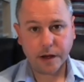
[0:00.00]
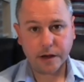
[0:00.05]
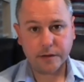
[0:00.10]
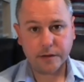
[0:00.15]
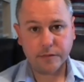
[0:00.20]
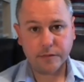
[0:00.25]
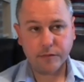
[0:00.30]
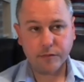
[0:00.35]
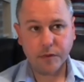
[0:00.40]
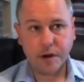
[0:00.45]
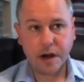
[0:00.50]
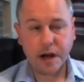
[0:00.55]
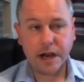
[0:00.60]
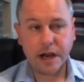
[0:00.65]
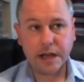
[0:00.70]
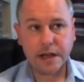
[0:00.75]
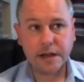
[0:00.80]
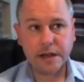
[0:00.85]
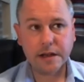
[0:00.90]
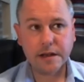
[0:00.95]
And
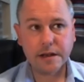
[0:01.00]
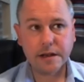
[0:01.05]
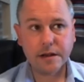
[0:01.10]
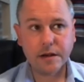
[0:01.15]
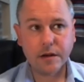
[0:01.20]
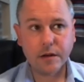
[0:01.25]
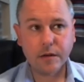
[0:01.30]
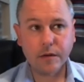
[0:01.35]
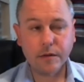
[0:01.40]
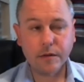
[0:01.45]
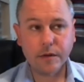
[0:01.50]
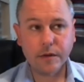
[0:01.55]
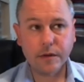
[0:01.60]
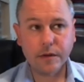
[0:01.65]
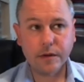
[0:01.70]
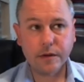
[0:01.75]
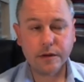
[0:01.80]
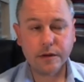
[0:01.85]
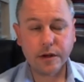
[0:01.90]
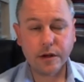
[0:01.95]
really,
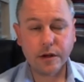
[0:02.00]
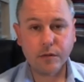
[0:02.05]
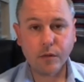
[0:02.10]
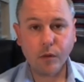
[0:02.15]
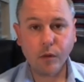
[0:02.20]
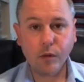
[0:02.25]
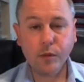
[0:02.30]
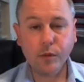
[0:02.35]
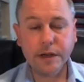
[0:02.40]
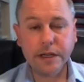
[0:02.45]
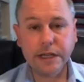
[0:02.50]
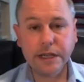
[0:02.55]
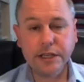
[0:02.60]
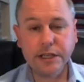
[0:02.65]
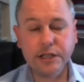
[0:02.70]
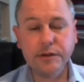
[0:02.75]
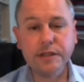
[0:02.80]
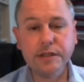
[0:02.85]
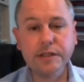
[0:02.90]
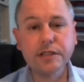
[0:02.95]
all we
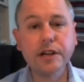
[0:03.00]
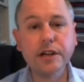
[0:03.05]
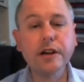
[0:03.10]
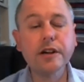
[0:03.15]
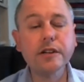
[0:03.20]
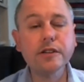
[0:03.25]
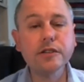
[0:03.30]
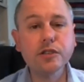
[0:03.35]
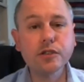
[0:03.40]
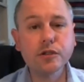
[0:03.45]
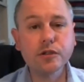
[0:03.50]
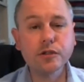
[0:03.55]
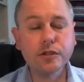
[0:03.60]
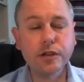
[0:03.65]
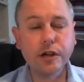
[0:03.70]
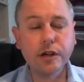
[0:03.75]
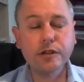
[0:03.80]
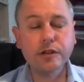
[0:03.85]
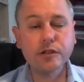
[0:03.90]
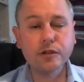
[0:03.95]
need to do is turn
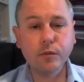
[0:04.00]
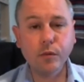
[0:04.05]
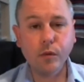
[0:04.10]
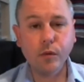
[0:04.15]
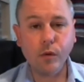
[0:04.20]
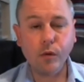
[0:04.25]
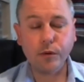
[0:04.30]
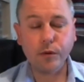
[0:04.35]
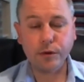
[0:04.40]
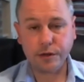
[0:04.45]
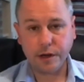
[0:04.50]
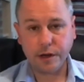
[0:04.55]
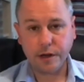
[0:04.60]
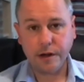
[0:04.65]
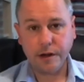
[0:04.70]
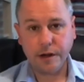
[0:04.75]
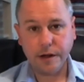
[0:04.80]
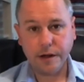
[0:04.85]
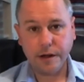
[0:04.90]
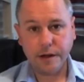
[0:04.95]
toward
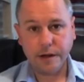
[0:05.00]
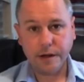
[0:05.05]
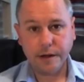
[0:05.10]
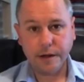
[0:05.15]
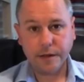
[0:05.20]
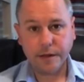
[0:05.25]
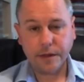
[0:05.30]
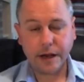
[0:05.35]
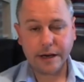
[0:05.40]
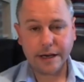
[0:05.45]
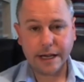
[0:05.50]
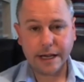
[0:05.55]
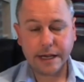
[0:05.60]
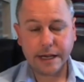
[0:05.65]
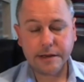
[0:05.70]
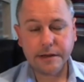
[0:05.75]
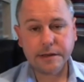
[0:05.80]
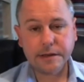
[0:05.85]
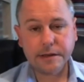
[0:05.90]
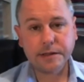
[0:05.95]
that
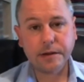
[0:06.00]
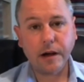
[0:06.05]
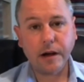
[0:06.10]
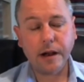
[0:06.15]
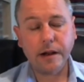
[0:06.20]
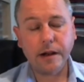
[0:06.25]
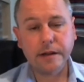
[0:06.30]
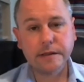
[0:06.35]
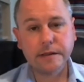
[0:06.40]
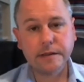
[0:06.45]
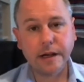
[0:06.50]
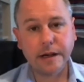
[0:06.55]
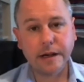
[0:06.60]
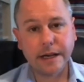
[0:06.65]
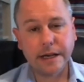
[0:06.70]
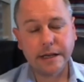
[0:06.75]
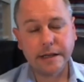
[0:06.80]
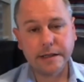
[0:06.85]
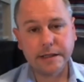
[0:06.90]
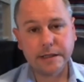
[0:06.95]
inner silence,
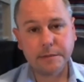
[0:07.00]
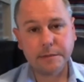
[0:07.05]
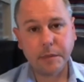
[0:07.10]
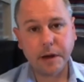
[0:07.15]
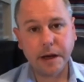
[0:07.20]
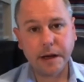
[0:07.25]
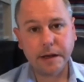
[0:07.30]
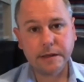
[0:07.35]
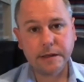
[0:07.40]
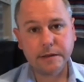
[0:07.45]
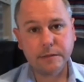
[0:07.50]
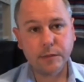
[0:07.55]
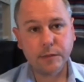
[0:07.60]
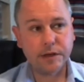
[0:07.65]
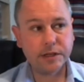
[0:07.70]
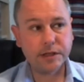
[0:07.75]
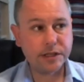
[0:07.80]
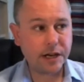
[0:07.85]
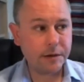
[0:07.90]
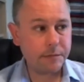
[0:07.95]
that inner space,
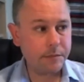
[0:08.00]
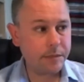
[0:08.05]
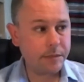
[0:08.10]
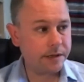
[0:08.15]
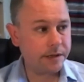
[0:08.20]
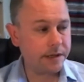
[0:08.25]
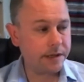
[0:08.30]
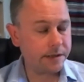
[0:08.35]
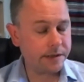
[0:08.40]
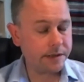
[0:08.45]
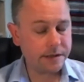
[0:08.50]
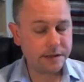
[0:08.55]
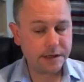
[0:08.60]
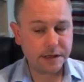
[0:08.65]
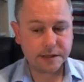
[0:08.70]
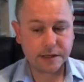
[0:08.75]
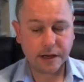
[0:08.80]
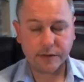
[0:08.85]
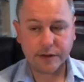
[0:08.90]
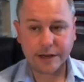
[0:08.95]
which can be
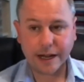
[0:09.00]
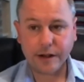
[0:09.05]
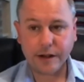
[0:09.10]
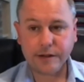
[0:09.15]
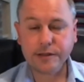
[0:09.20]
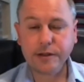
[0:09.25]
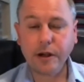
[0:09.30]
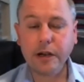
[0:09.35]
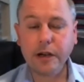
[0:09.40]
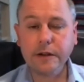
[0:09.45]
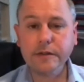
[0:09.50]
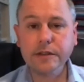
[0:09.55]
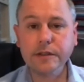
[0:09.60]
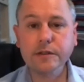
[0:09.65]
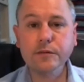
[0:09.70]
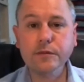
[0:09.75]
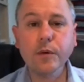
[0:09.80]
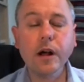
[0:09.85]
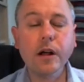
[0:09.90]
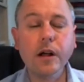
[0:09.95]
discovered outside of
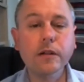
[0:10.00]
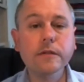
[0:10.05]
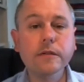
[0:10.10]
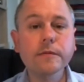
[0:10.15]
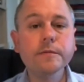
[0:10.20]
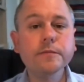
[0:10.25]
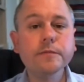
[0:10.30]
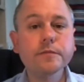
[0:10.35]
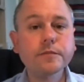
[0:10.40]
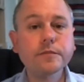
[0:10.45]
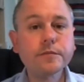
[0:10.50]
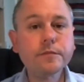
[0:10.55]
us as well,